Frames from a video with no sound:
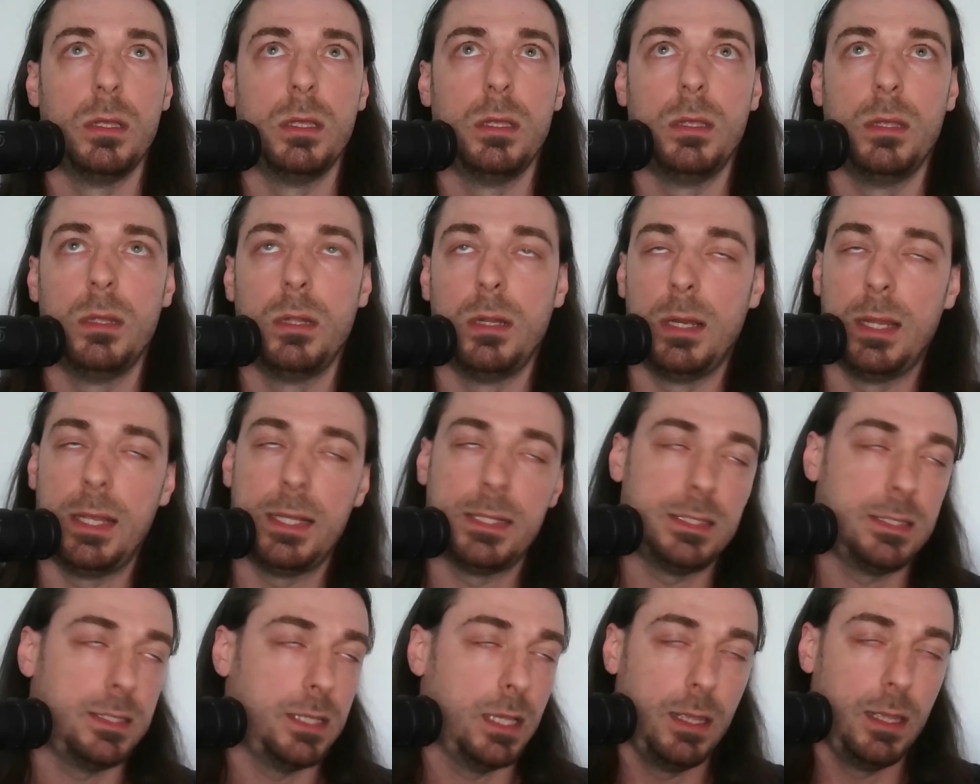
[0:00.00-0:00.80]

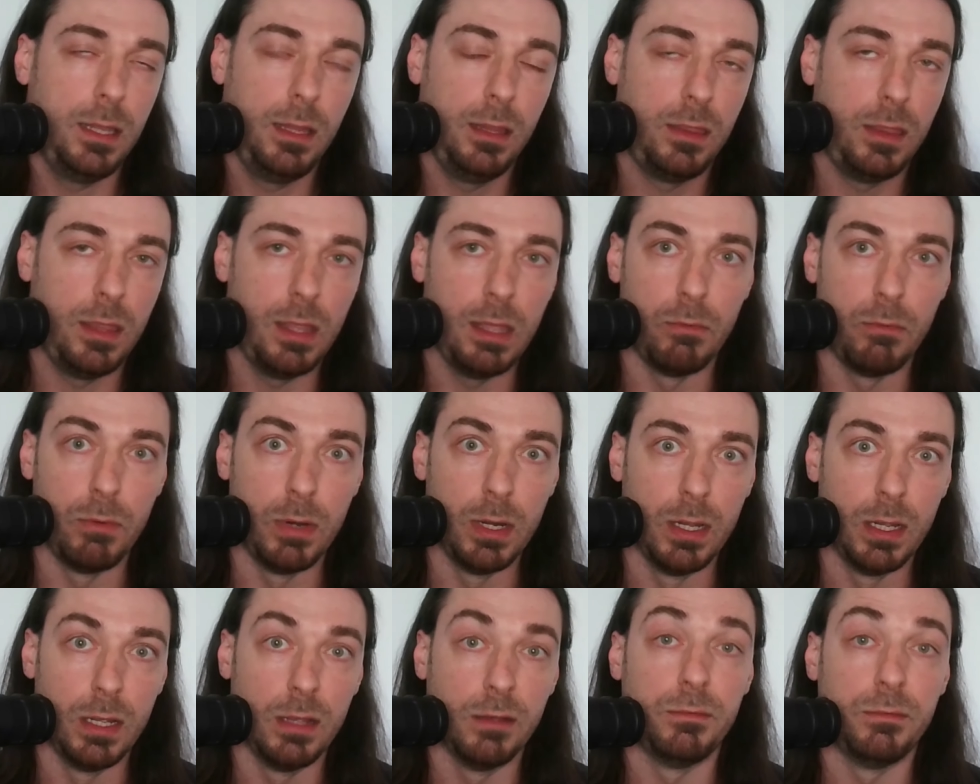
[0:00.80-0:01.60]
Let's say, in
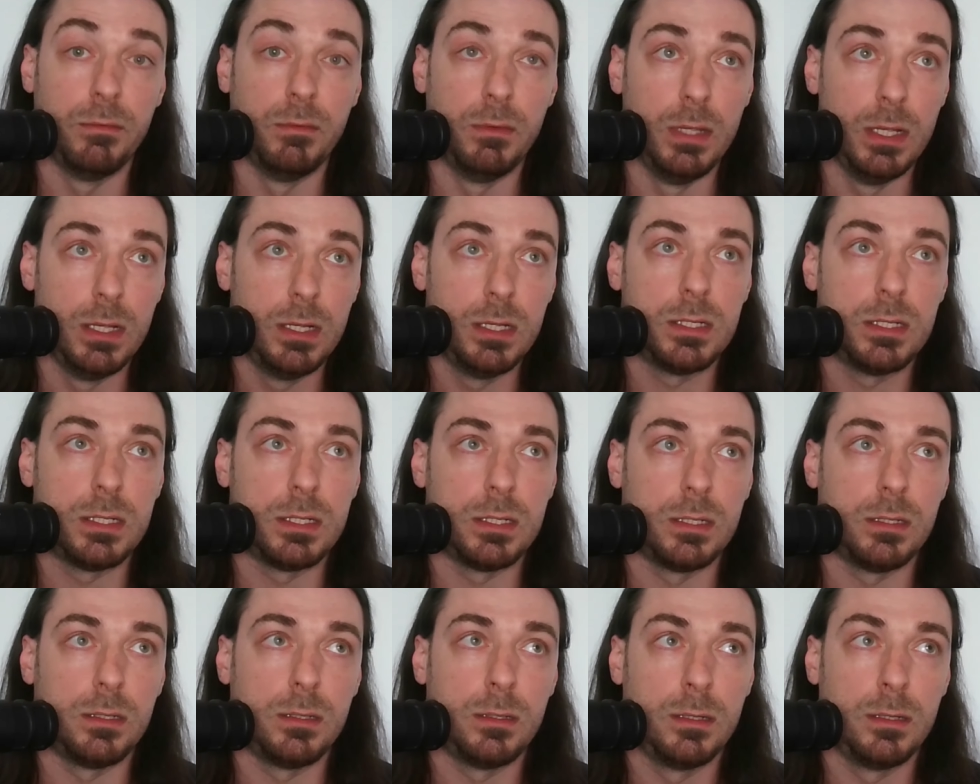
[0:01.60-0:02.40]
theory, if
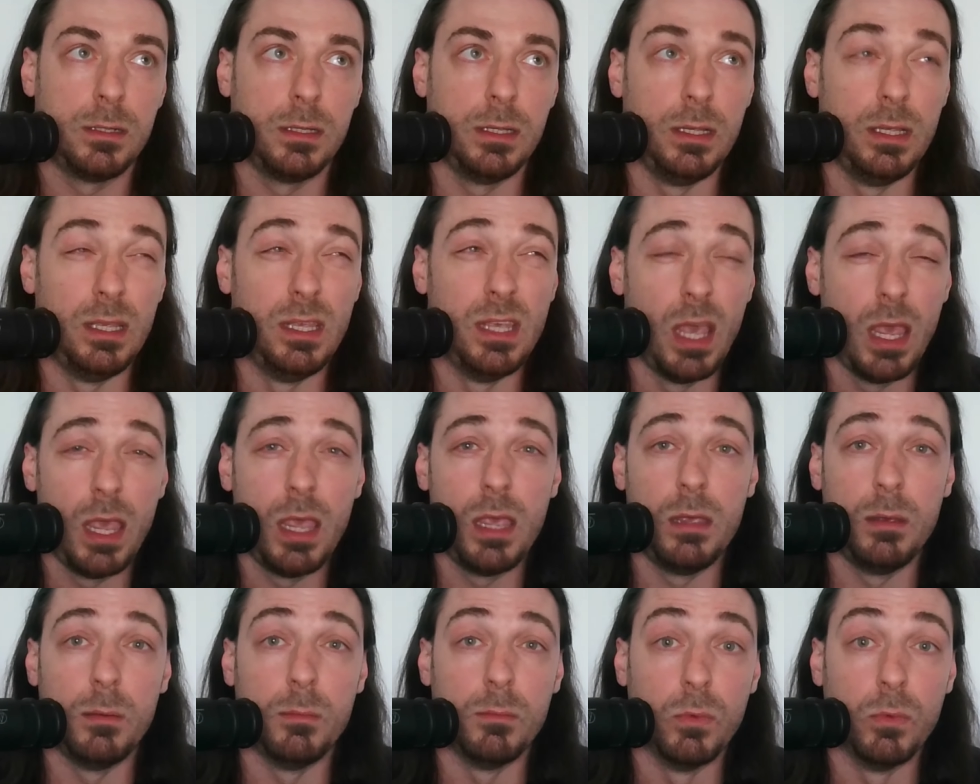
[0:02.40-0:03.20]
this
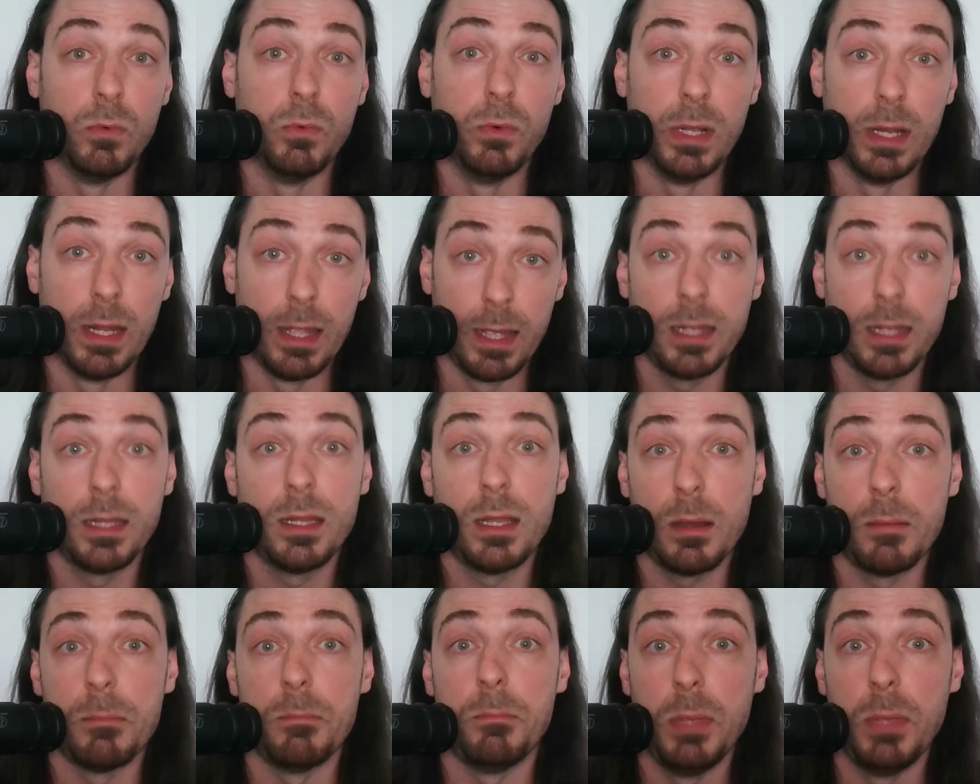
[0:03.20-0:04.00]
game will end
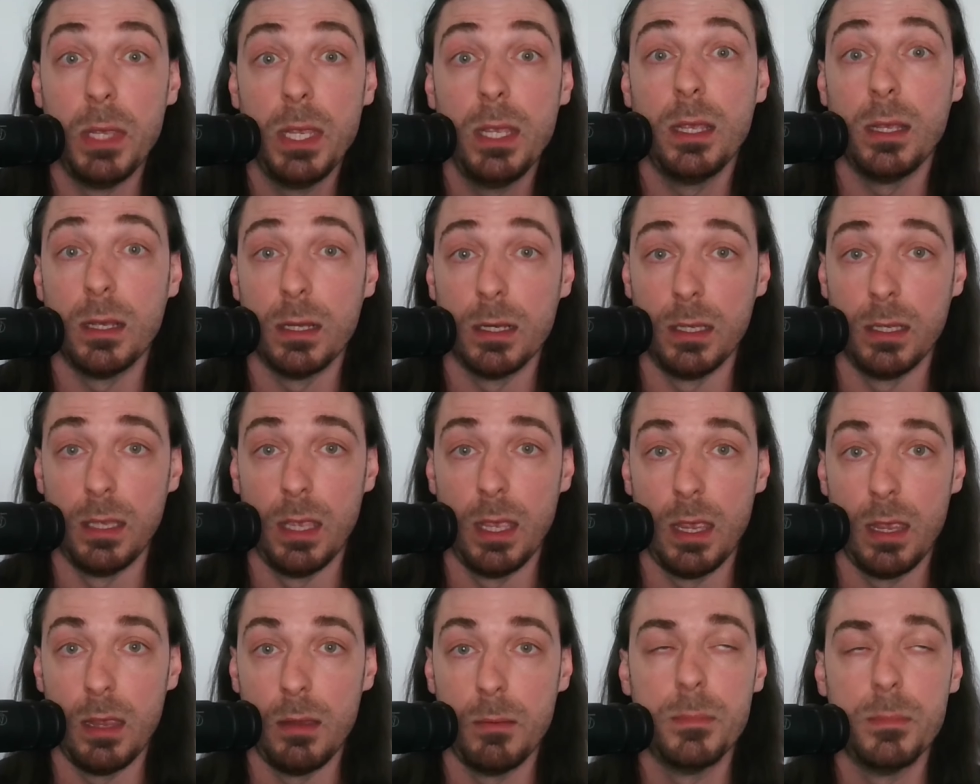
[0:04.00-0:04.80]
up being a
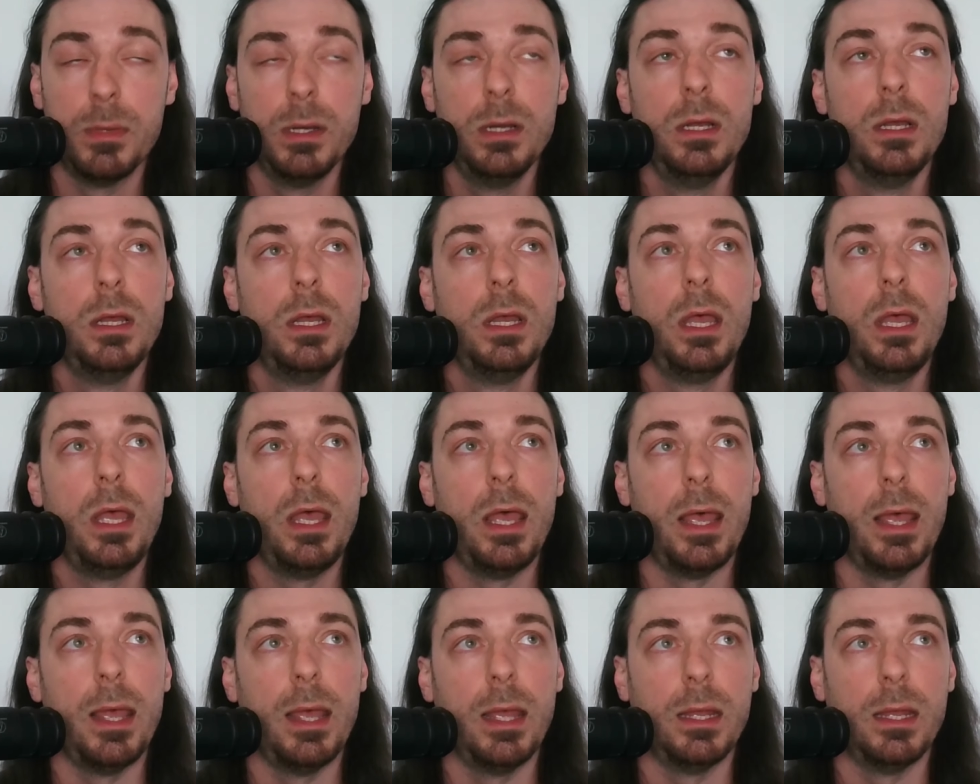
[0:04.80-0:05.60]
game
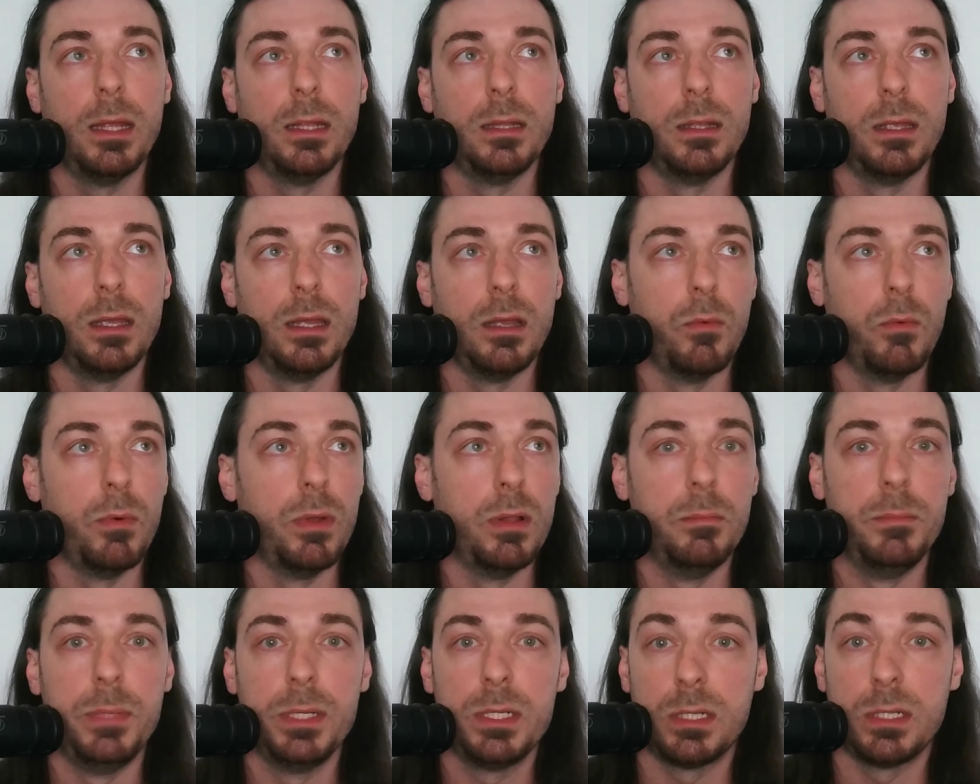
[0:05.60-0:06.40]
and it will
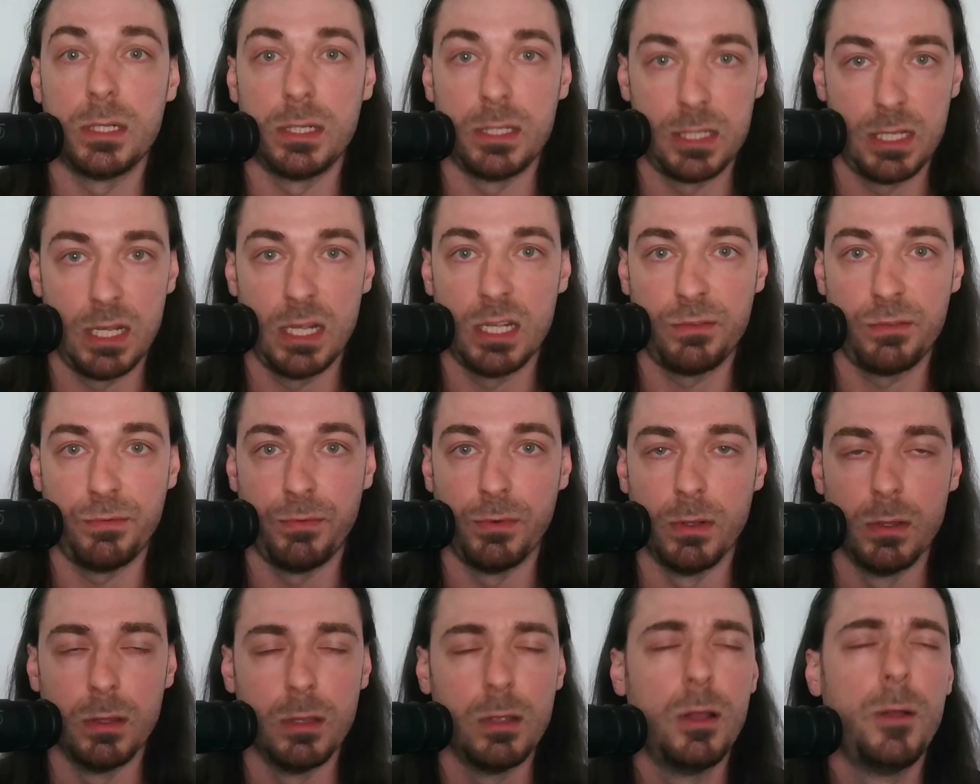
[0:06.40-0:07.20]
be
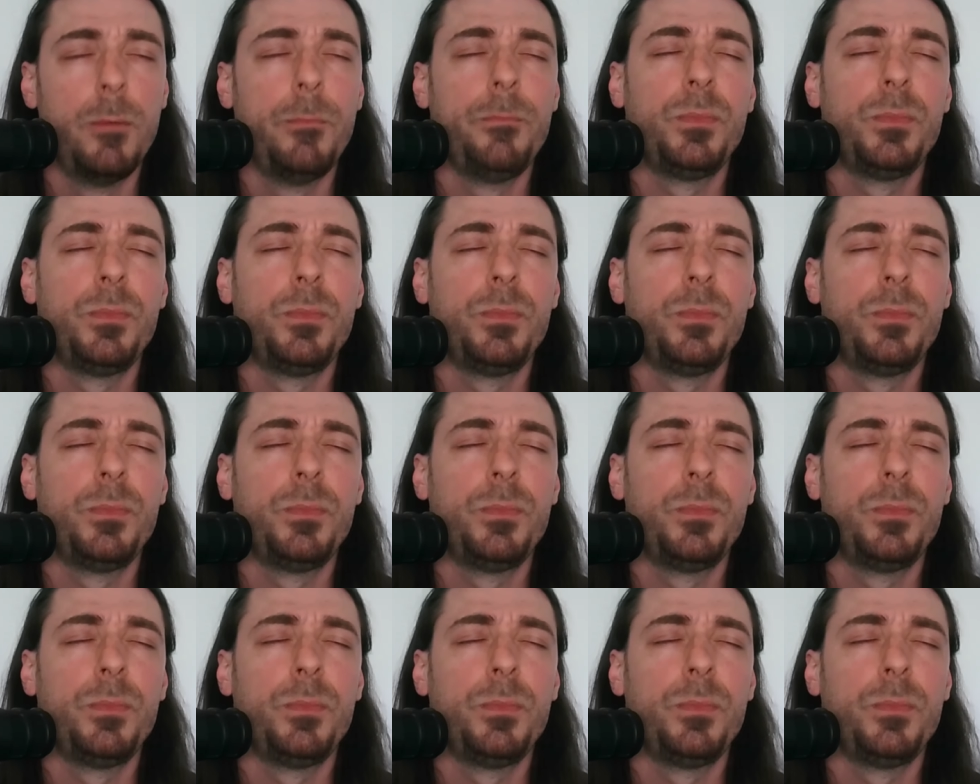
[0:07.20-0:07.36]
successful,